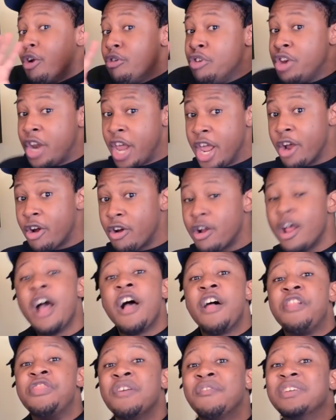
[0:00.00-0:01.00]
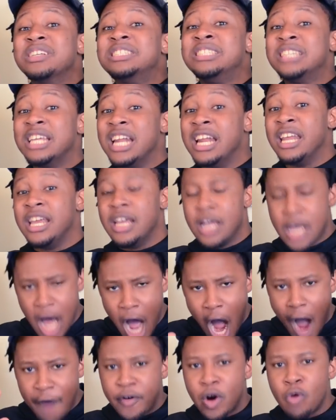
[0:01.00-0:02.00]
near the vicinity
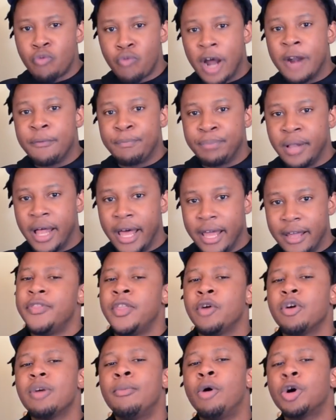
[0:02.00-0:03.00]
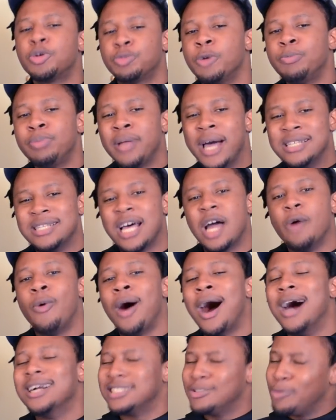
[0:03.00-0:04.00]
of a run play. There were multiple plays I
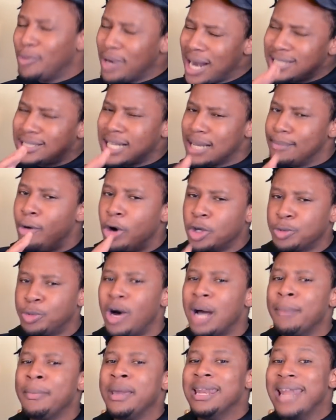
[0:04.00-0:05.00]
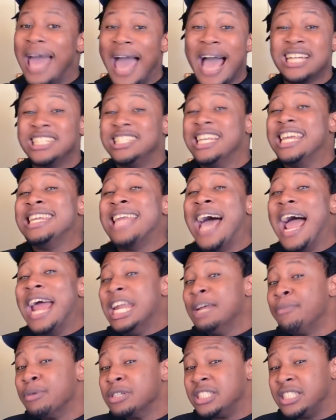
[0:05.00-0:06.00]
watched, and when I say multiple, I mean actually
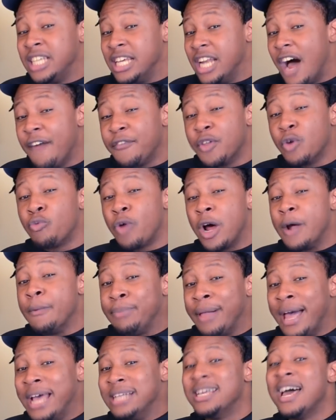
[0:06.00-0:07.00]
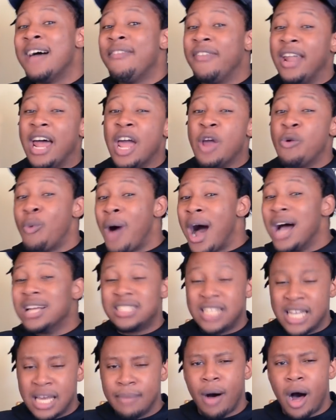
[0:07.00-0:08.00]
90% of the run plays that I
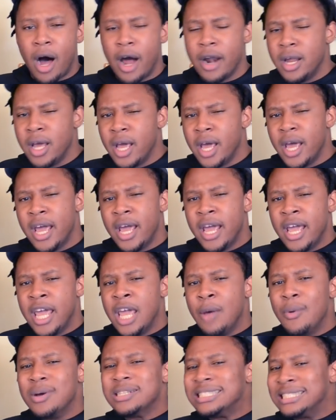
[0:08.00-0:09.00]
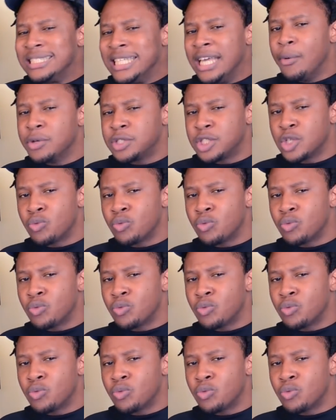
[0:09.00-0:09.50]
watched him on. He would see it was a